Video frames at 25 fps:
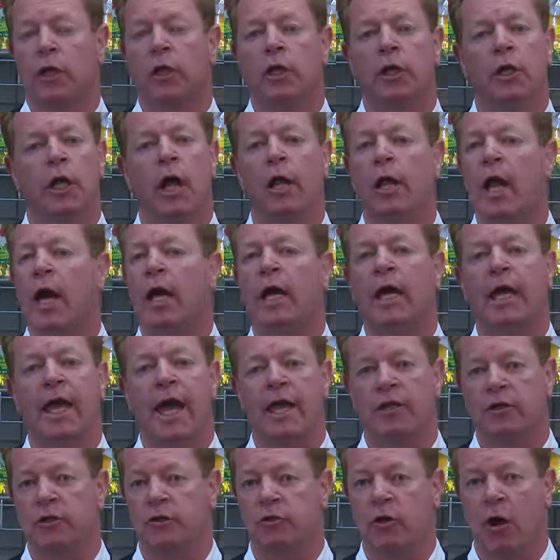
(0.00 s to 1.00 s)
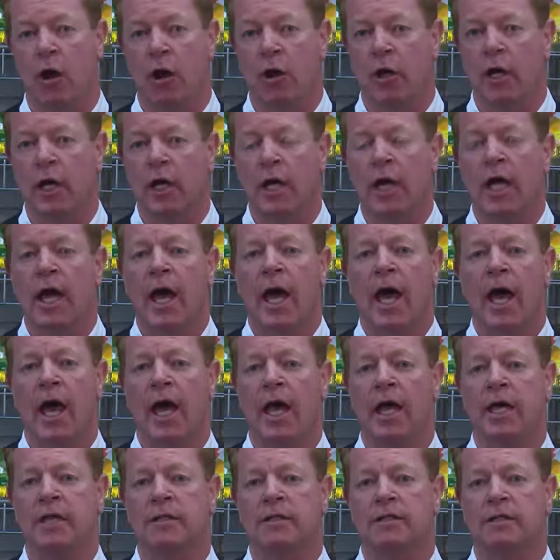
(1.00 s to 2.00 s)
You know, like a cat and dog
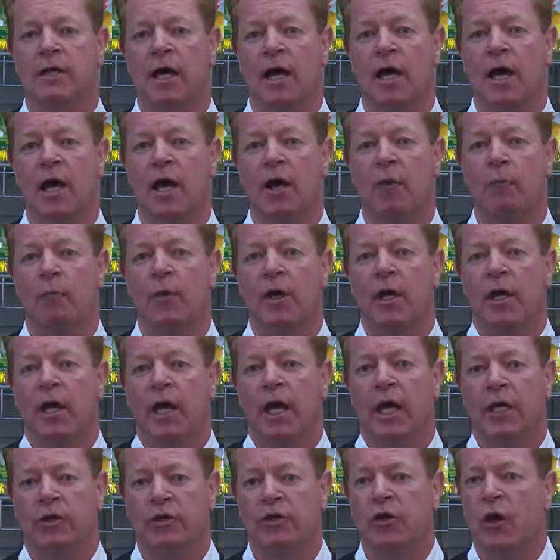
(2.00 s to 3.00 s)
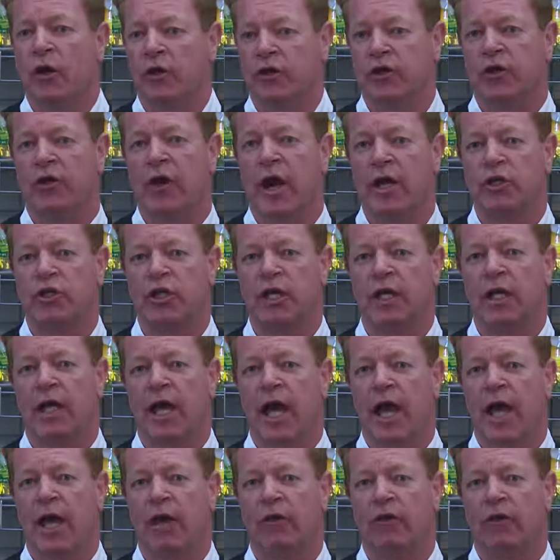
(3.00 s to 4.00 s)
has, it starts scratching
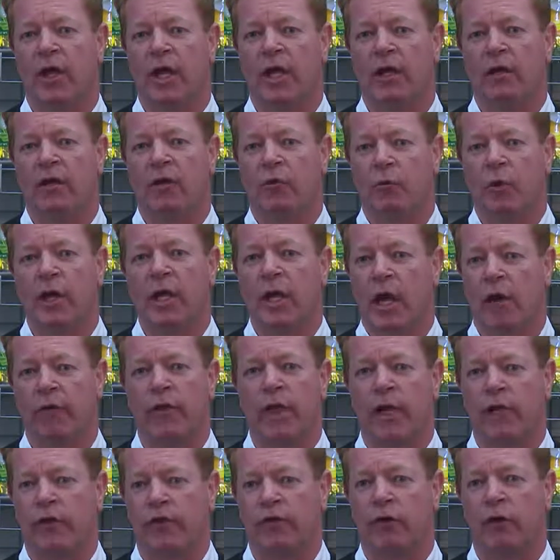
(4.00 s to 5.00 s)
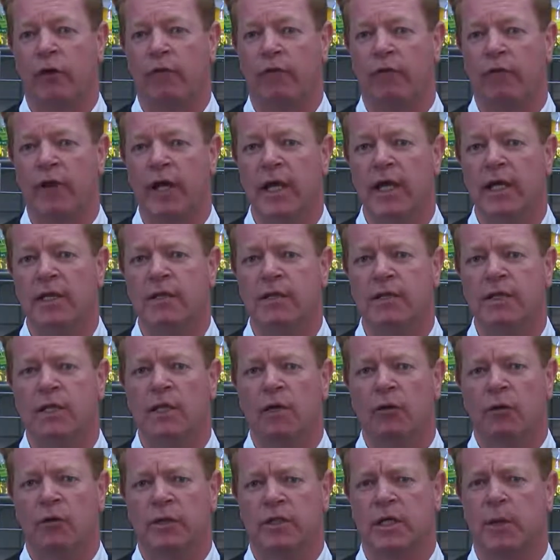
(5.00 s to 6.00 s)
and then we know that it's got fleas
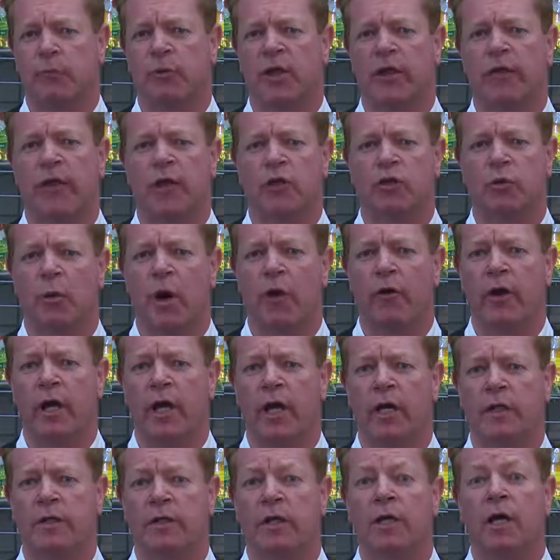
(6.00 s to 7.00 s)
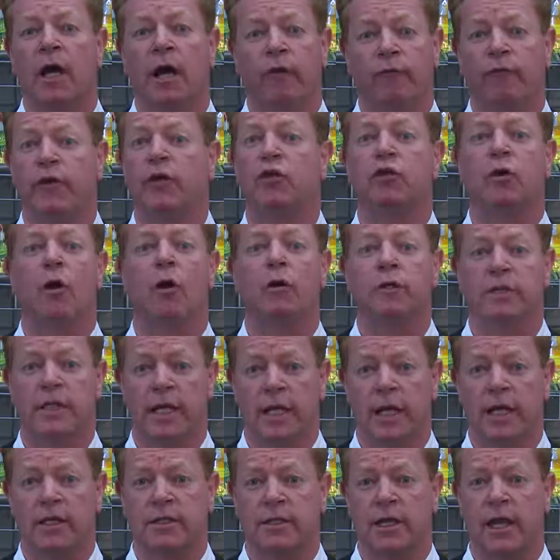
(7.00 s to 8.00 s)
or something that's worrying it. A fish can't
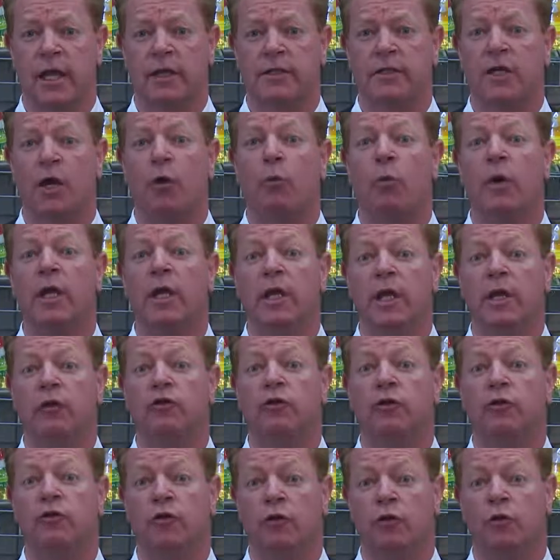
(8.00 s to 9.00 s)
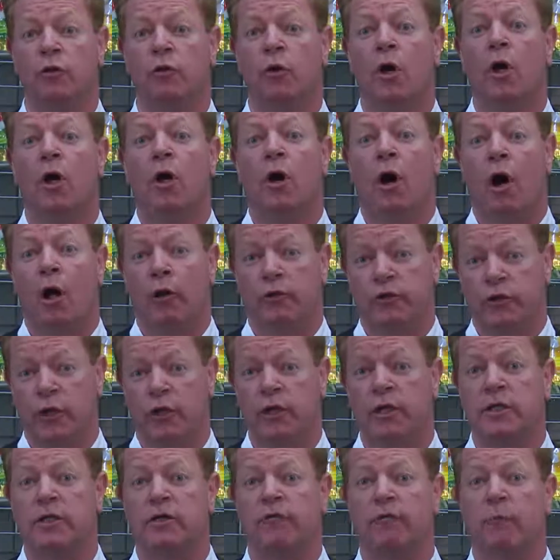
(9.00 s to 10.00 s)
tell us that, so we need to do
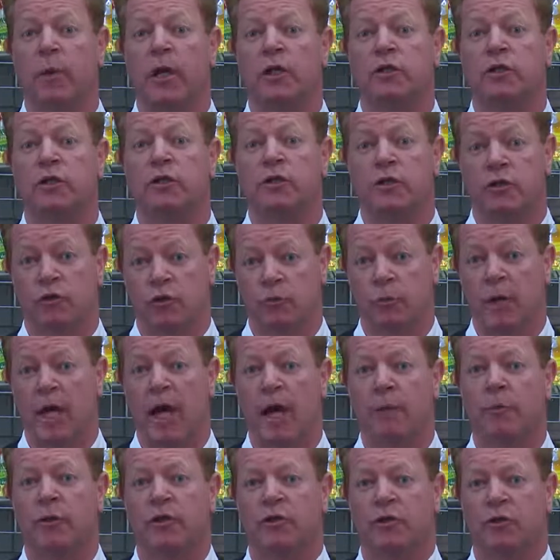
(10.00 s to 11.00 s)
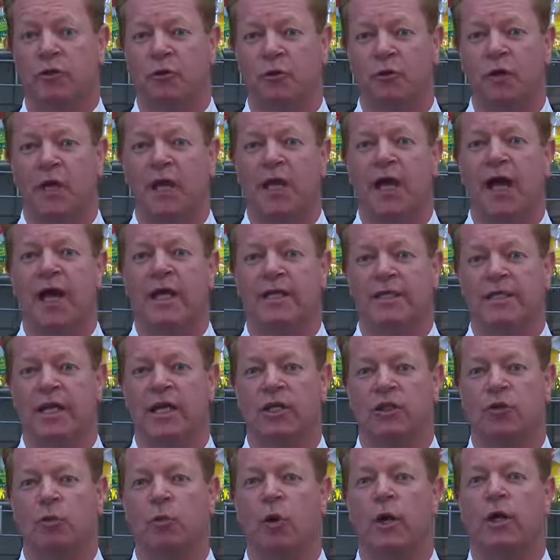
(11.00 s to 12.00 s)
alternative measures to be able to
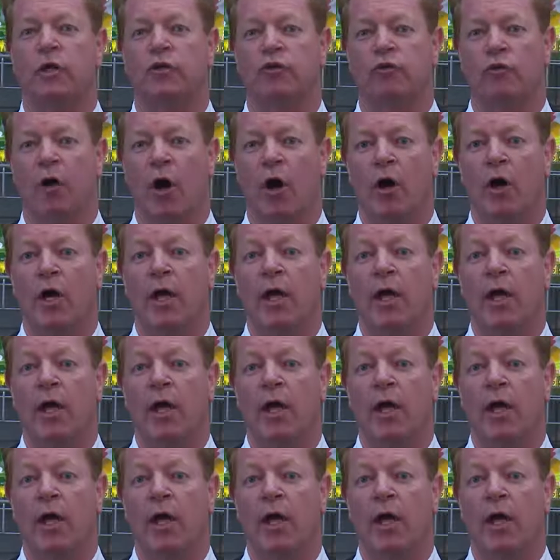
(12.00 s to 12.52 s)
assess what is wrong.